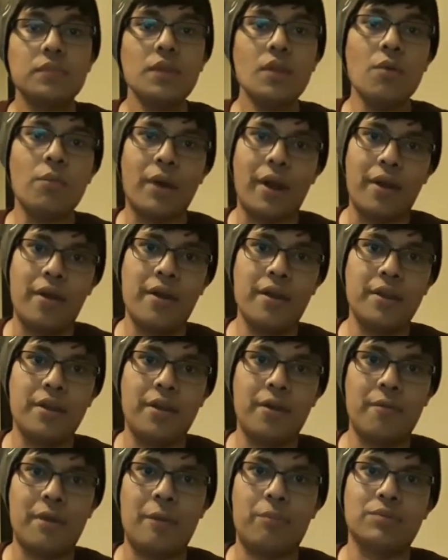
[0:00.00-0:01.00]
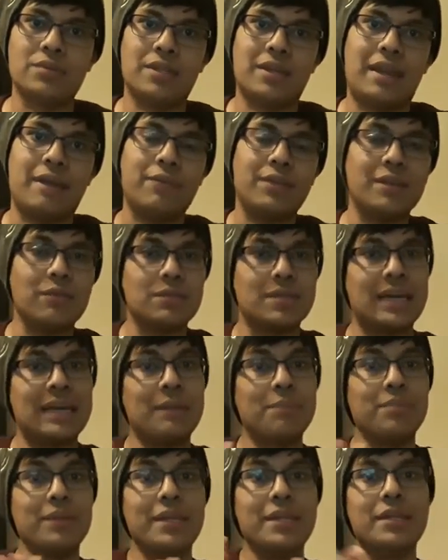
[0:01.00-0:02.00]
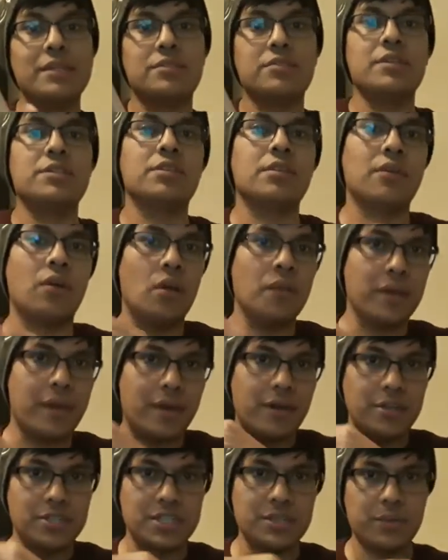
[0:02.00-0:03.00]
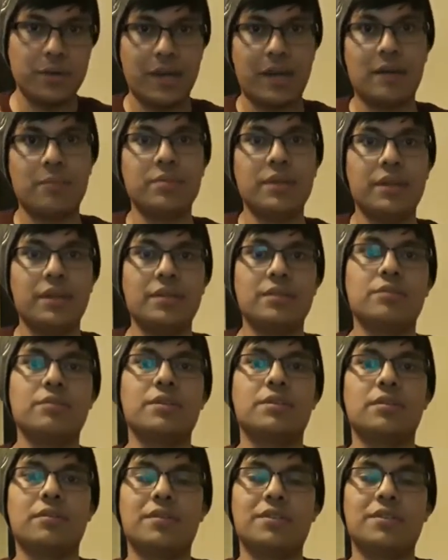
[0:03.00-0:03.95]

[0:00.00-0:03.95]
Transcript: What I heard in your rep was like everything was kind of bleeding into each other. All the energies were kind of bleeding into each other.